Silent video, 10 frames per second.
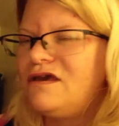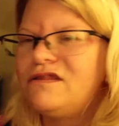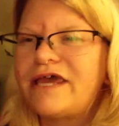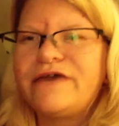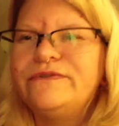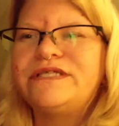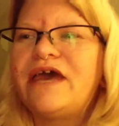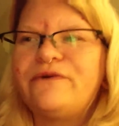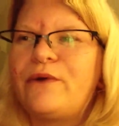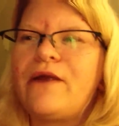it was the
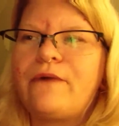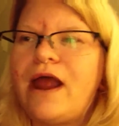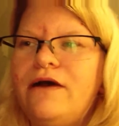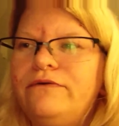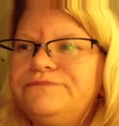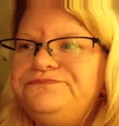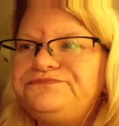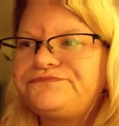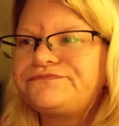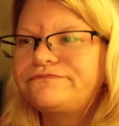other way around.
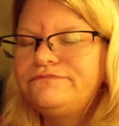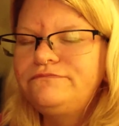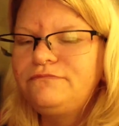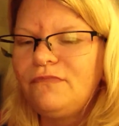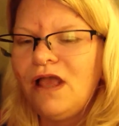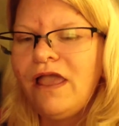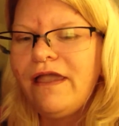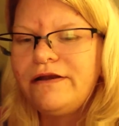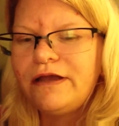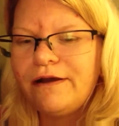
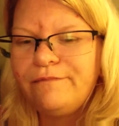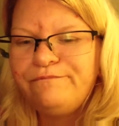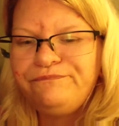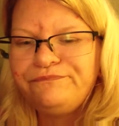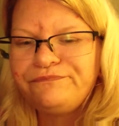And